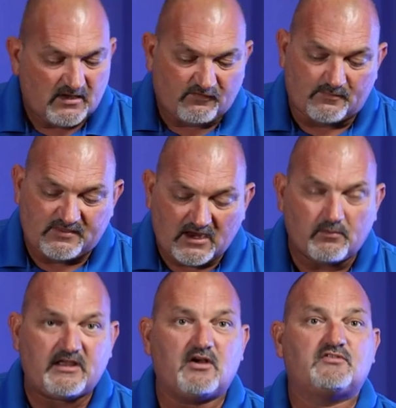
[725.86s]
From there,
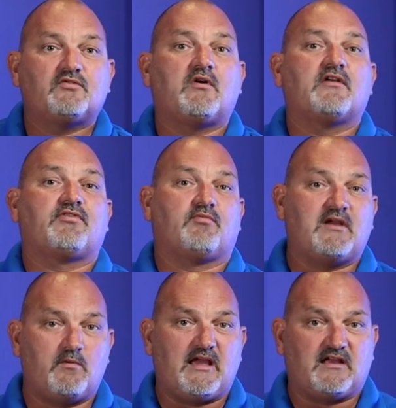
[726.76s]
we go to our
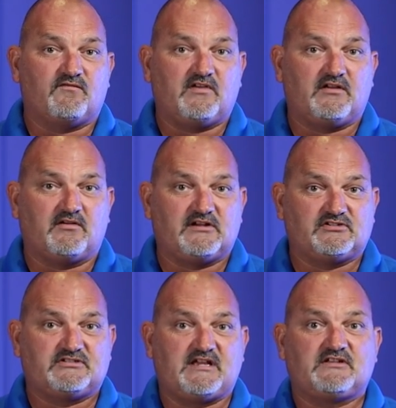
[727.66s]
three-way
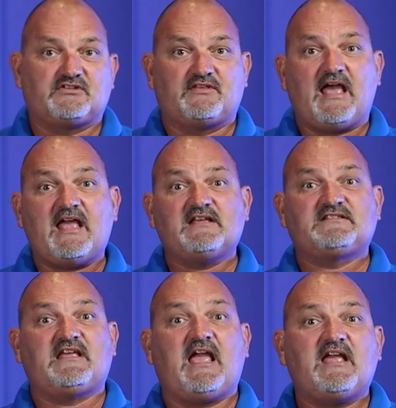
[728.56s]
configuration set. So that is
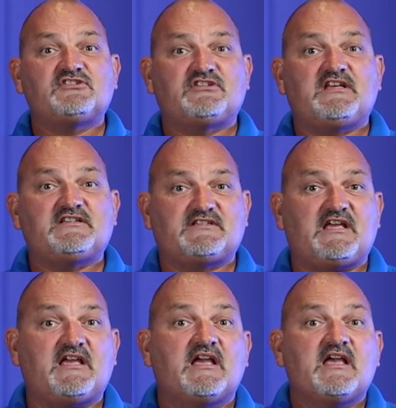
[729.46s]
the
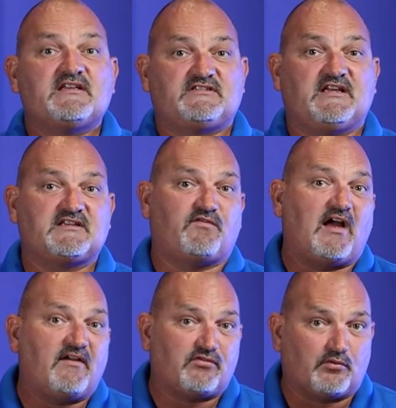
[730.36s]

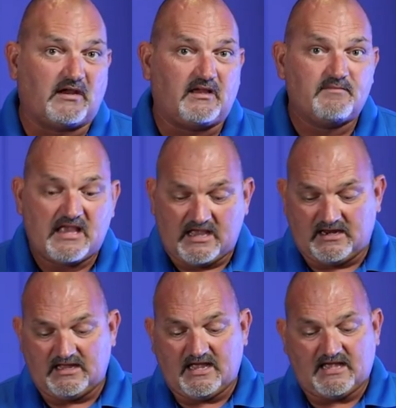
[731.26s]
HDZ653,
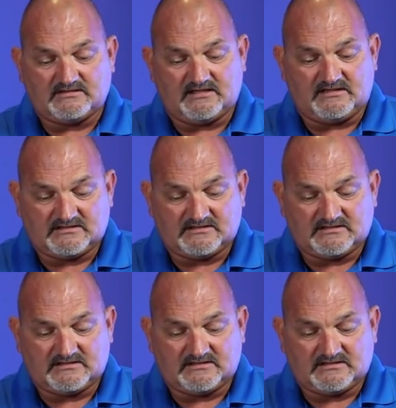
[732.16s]
and it has the